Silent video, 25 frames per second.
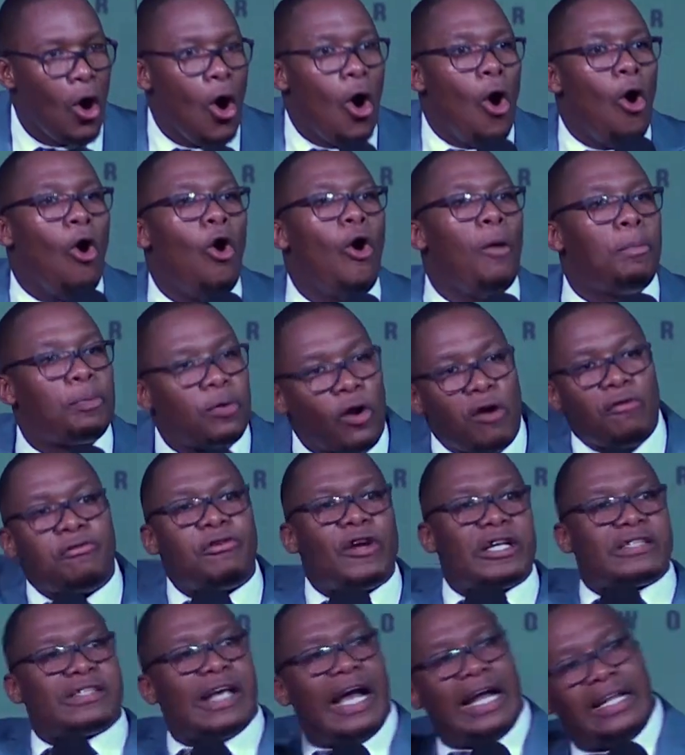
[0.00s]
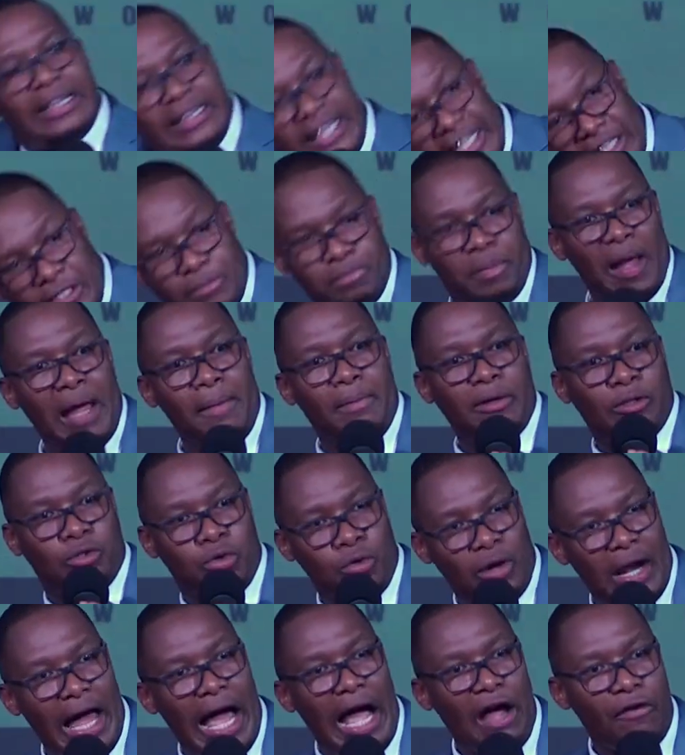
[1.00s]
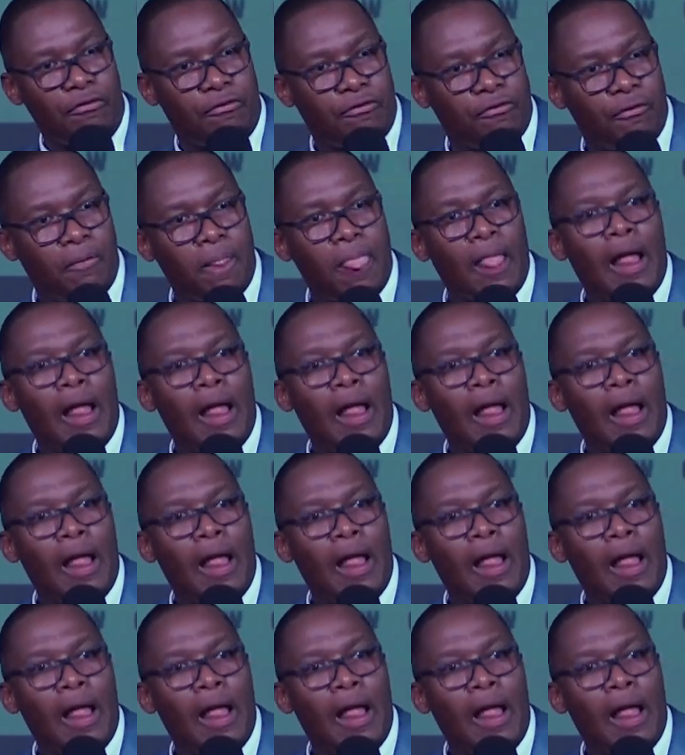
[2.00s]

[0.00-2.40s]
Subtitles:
who prophesied this baby to life.